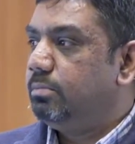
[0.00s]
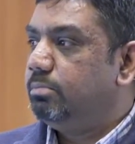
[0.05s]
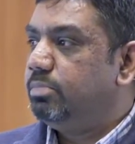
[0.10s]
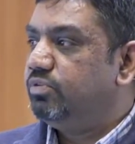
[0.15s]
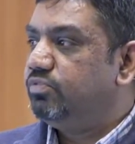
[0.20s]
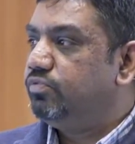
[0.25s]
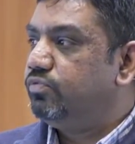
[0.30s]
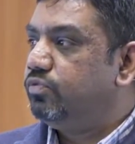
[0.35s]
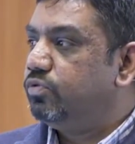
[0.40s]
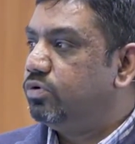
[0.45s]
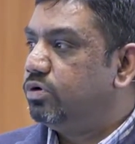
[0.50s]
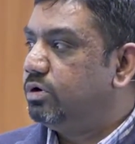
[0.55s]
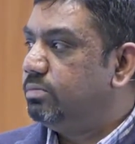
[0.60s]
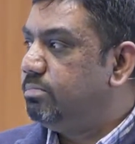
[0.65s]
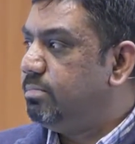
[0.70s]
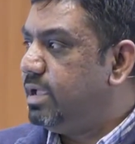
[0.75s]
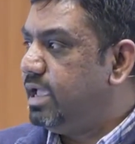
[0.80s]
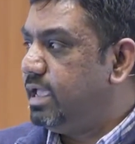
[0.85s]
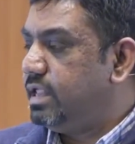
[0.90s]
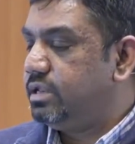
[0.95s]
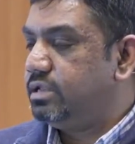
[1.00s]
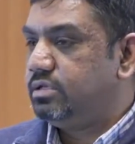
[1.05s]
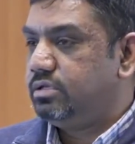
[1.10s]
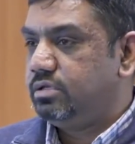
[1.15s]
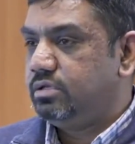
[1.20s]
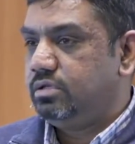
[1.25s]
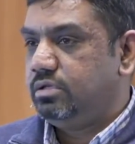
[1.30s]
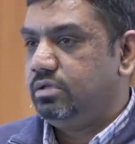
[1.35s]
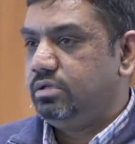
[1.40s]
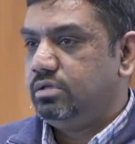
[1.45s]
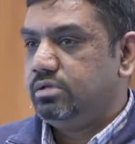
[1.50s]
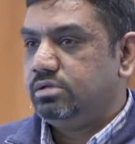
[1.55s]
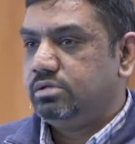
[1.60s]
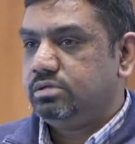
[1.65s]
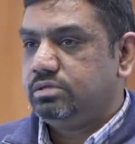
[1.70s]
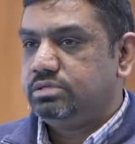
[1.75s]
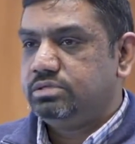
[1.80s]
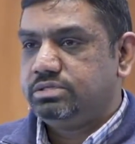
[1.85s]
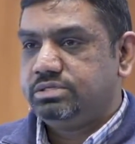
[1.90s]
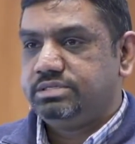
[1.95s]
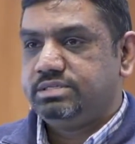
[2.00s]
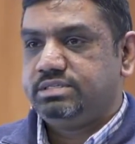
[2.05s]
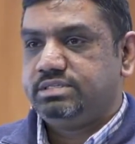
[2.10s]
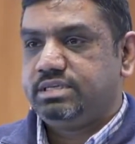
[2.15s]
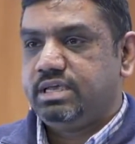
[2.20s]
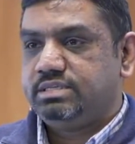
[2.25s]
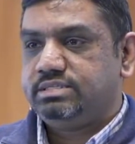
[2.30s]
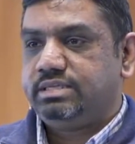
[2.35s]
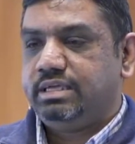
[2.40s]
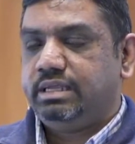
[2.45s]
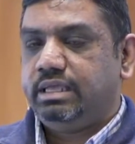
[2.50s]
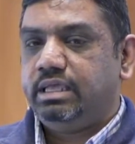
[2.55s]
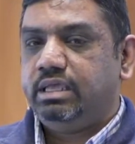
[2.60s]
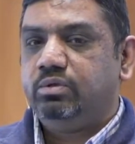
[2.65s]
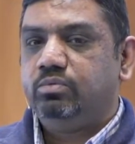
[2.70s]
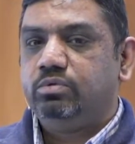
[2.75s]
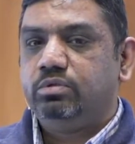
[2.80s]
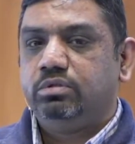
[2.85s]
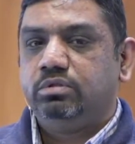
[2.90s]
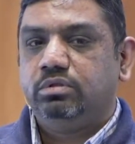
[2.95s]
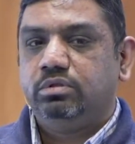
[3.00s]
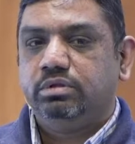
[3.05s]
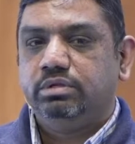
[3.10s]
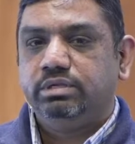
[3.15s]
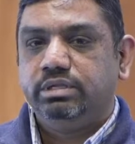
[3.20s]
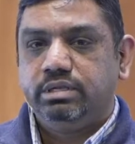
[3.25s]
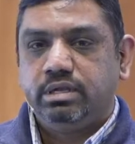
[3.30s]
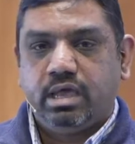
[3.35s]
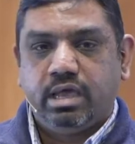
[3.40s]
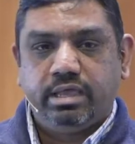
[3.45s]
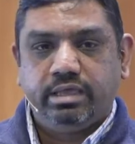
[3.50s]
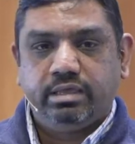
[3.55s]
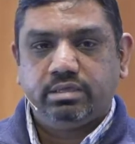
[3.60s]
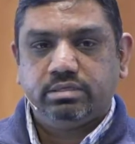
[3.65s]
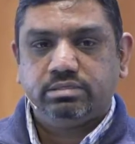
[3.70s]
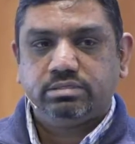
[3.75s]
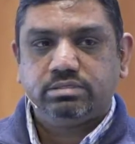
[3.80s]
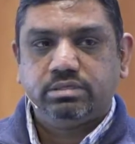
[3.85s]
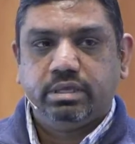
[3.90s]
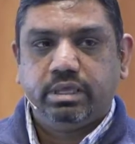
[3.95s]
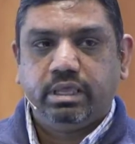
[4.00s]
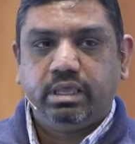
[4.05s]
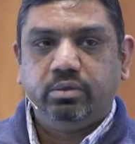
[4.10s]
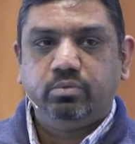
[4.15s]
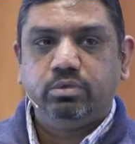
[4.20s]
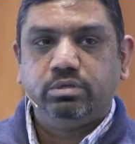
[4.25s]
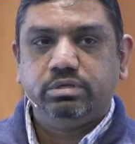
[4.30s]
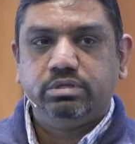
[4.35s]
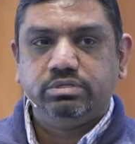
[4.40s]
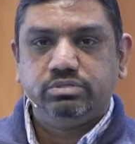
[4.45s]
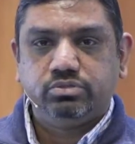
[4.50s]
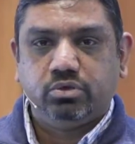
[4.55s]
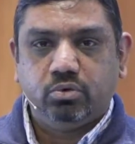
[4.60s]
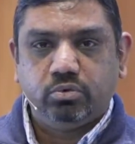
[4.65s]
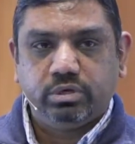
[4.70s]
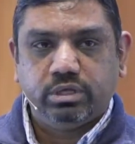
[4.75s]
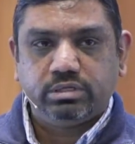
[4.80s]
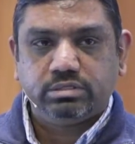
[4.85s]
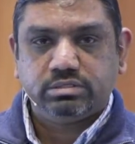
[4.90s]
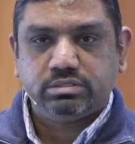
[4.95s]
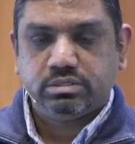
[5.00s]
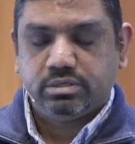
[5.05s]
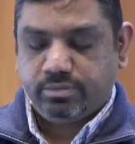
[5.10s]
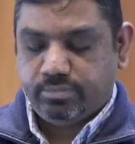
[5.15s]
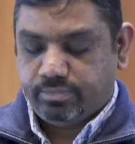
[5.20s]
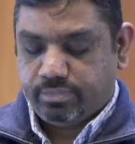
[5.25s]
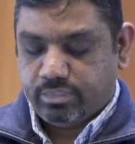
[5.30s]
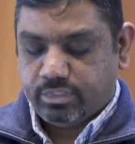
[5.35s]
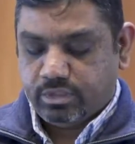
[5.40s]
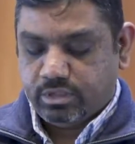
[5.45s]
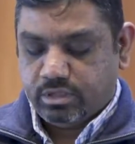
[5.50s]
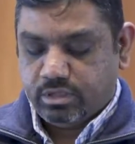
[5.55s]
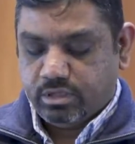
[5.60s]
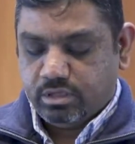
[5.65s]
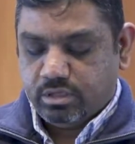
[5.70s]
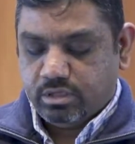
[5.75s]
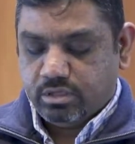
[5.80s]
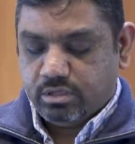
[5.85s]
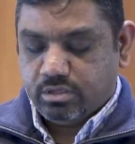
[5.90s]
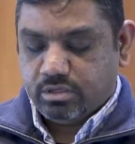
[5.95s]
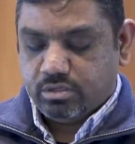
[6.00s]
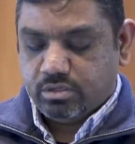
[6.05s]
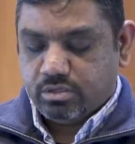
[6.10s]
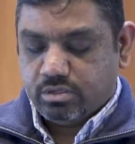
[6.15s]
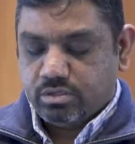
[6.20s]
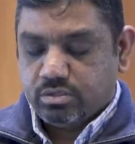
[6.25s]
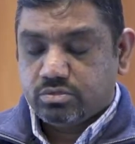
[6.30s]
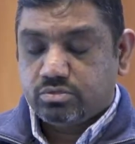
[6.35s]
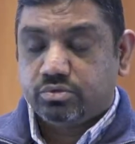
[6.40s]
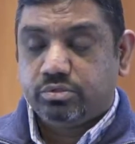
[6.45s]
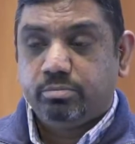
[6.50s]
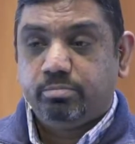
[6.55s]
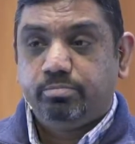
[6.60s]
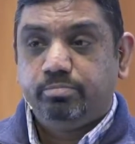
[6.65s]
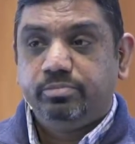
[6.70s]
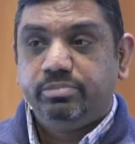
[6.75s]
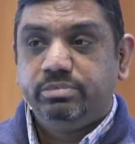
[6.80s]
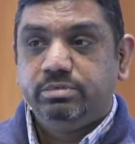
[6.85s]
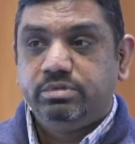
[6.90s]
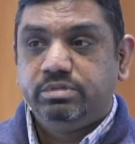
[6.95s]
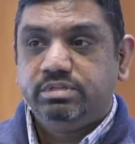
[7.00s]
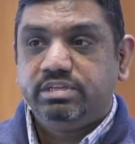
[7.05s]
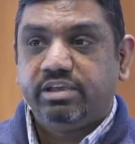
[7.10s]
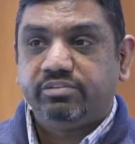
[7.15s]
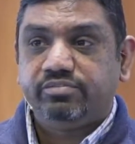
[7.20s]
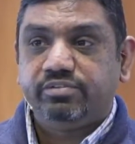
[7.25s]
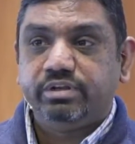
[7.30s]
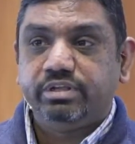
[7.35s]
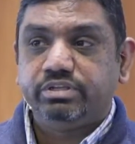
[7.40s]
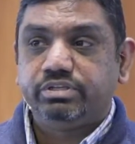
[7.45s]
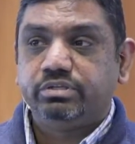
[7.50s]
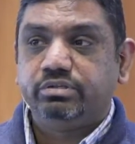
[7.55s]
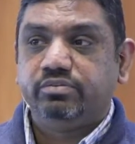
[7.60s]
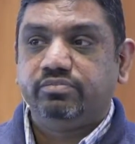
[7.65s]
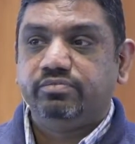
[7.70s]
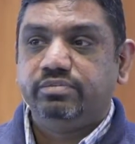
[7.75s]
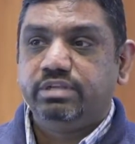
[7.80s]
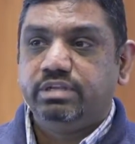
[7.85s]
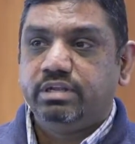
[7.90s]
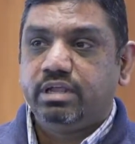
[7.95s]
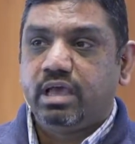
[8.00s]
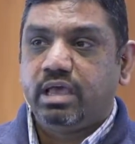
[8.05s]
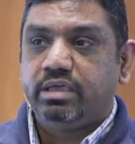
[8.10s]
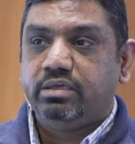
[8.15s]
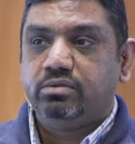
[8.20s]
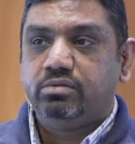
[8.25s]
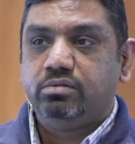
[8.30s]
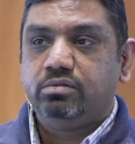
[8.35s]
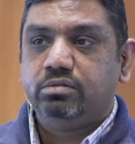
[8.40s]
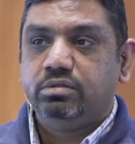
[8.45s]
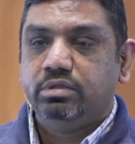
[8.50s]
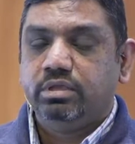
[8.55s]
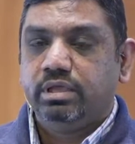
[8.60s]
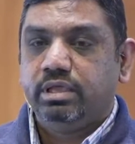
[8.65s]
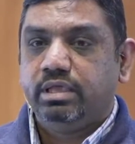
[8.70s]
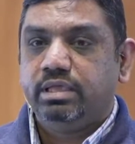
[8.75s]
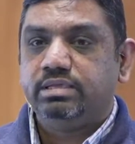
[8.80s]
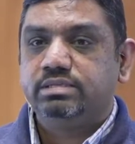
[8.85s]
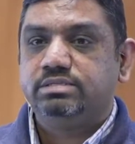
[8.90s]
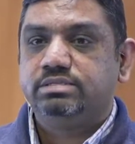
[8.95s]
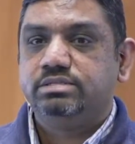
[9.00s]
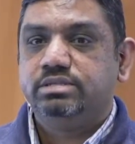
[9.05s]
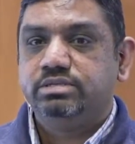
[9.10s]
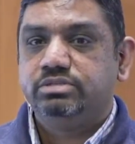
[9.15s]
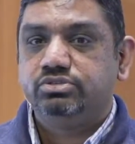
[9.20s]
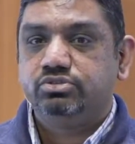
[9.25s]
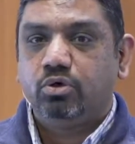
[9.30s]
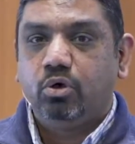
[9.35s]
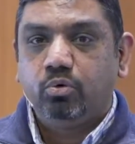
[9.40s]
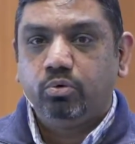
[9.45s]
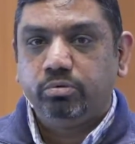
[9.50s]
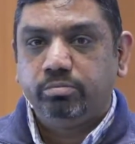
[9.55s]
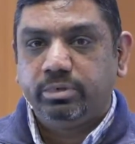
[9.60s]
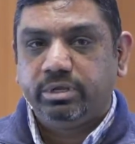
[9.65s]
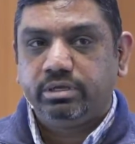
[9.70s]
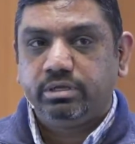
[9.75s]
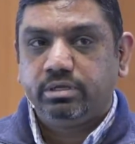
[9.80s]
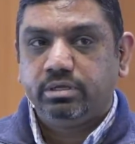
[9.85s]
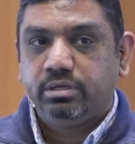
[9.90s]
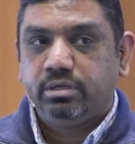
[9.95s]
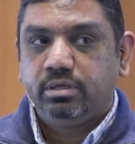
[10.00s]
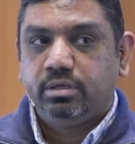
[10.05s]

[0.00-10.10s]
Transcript: before men, Jesus says that he will deny us, he will disown us. So the definition of denial is disownment.